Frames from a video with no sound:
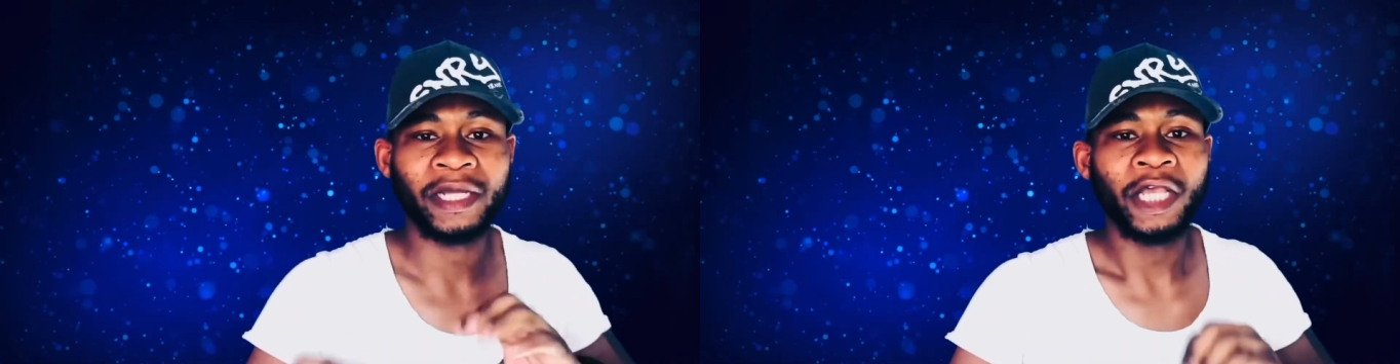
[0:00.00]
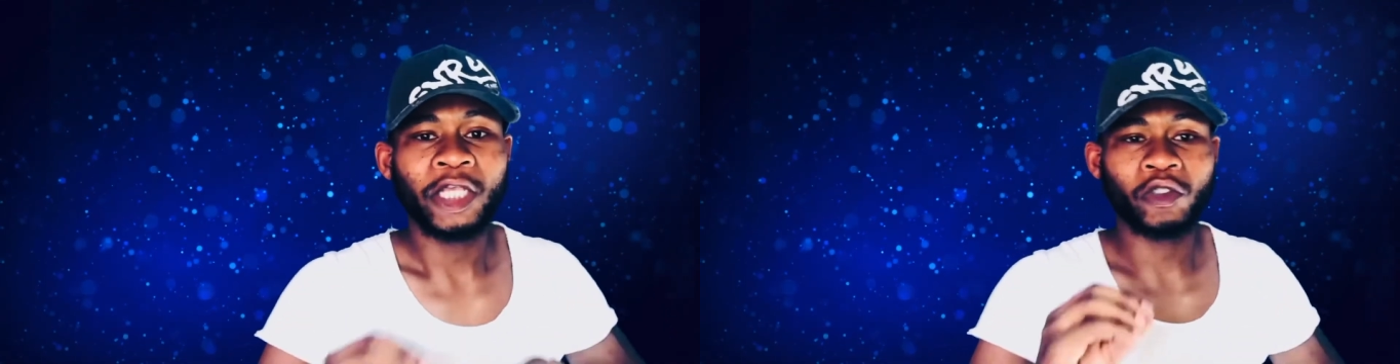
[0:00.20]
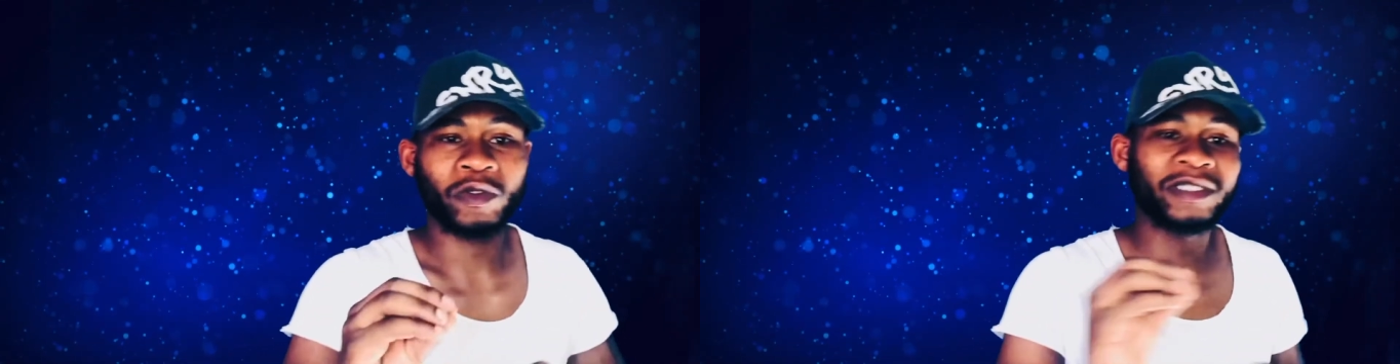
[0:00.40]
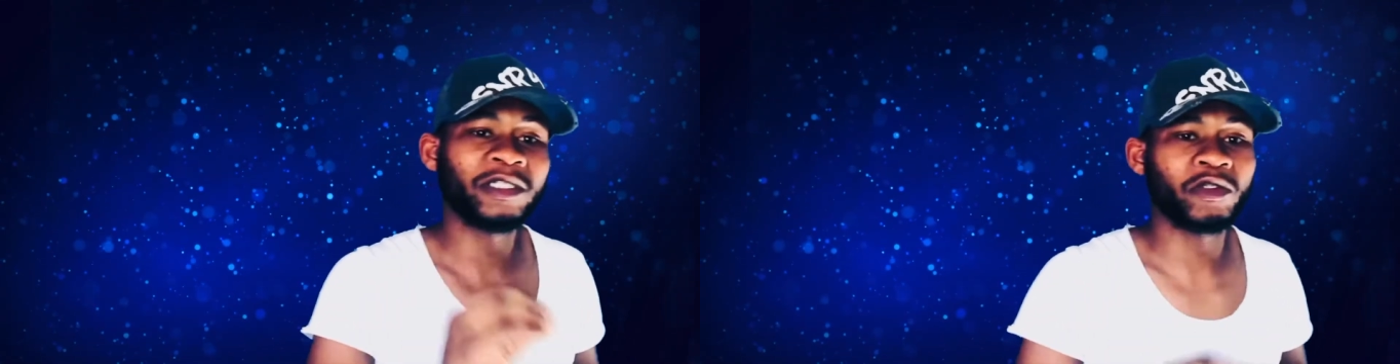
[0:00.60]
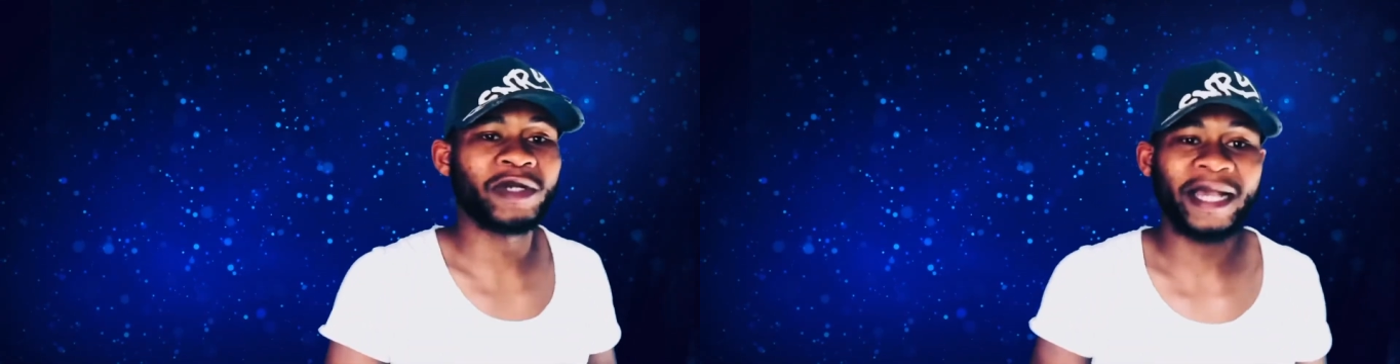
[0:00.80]
So since
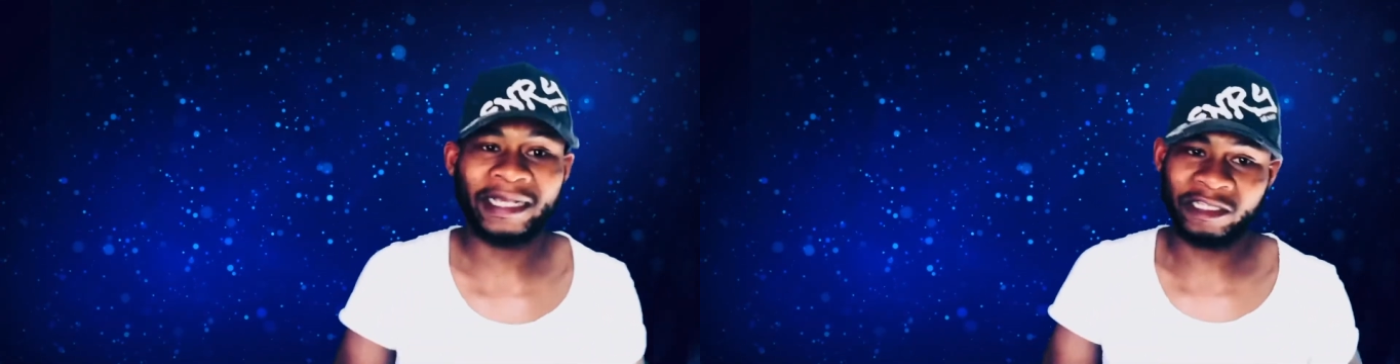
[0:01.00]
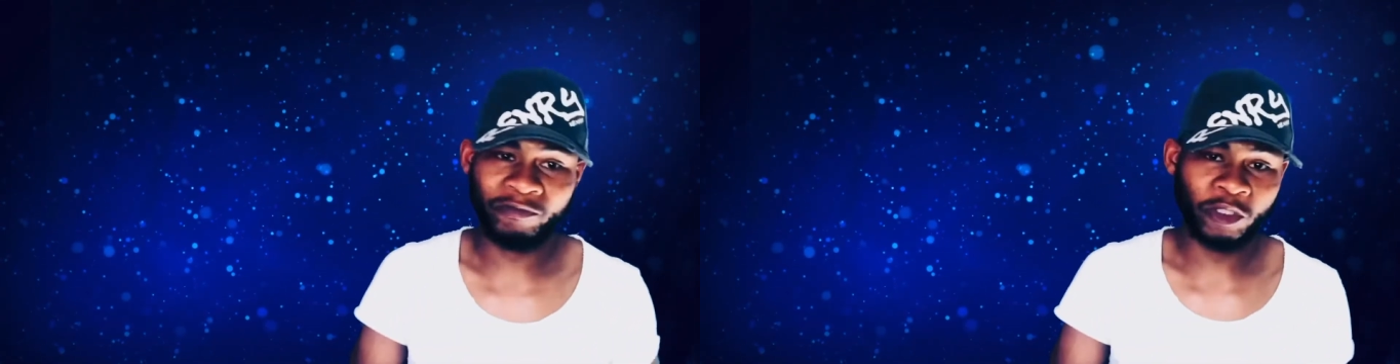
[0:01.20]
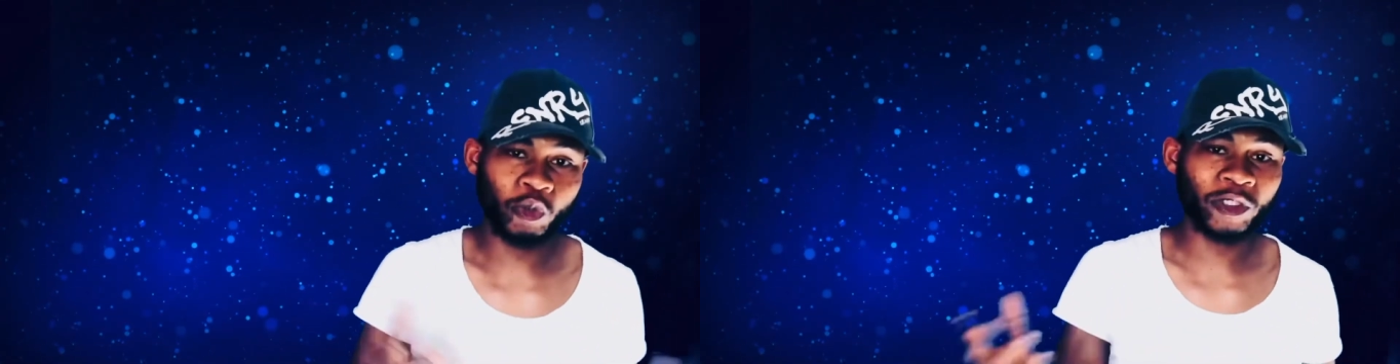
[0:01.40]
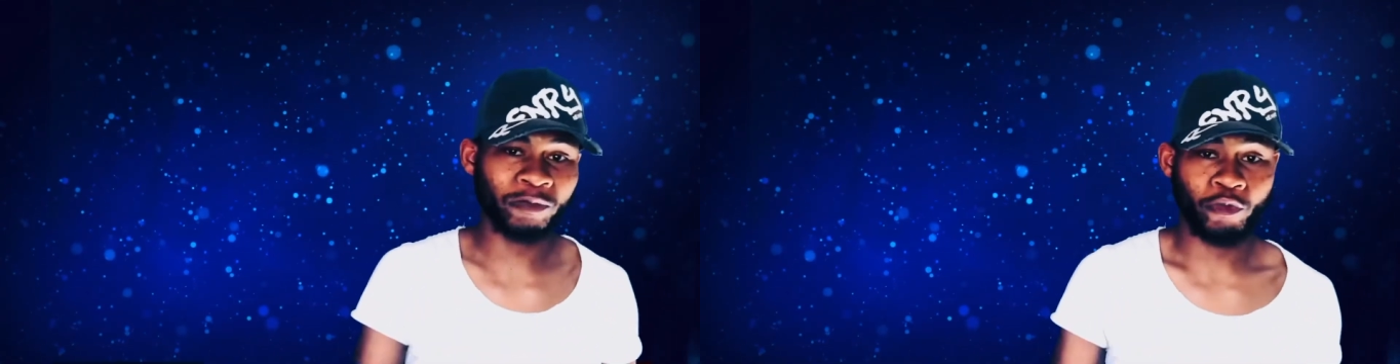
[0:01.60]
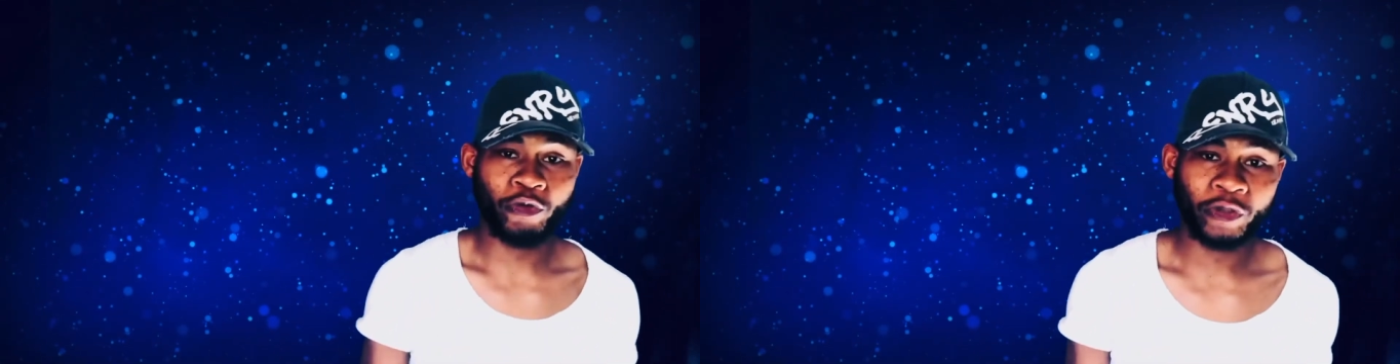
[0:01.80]
you guys have been using
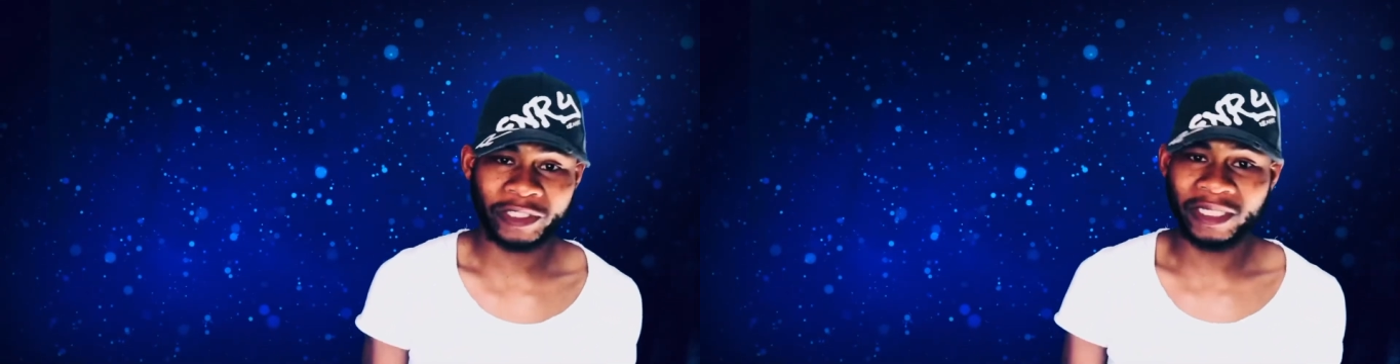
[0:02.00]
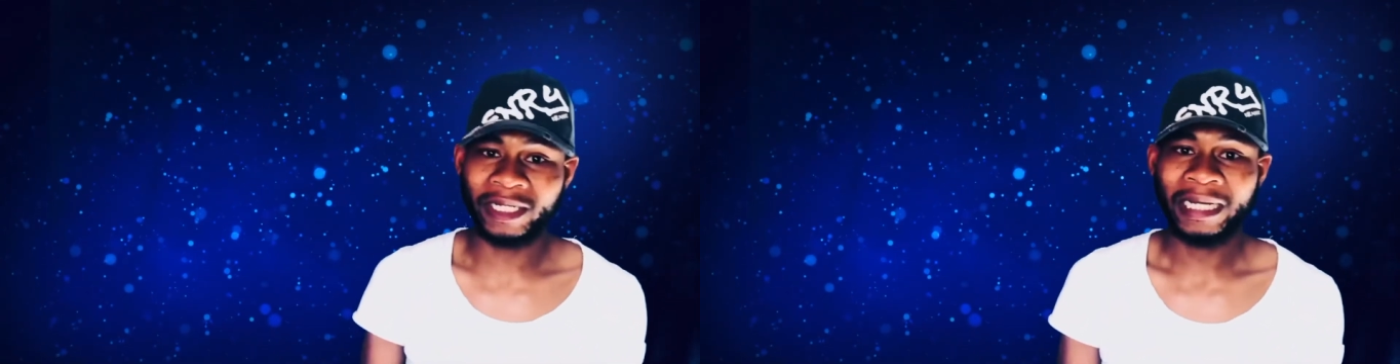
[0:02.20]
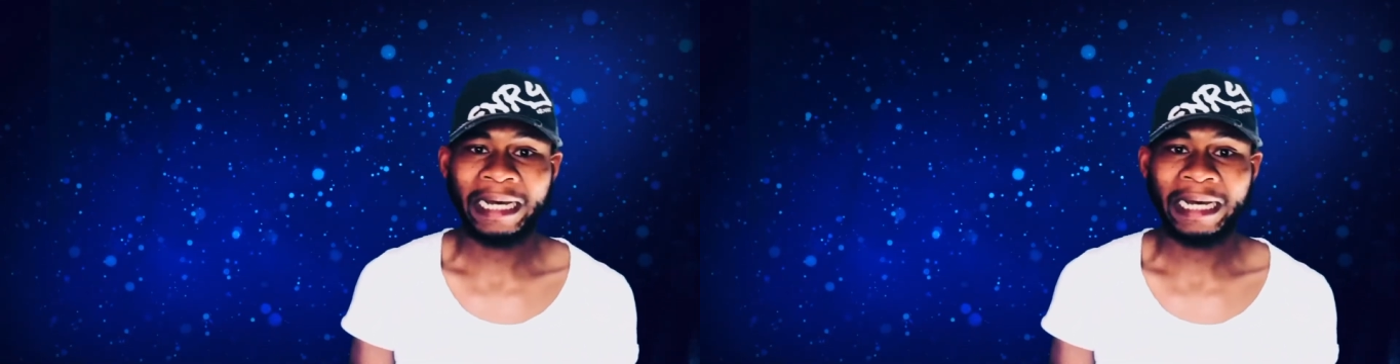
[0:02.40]
minoxidil,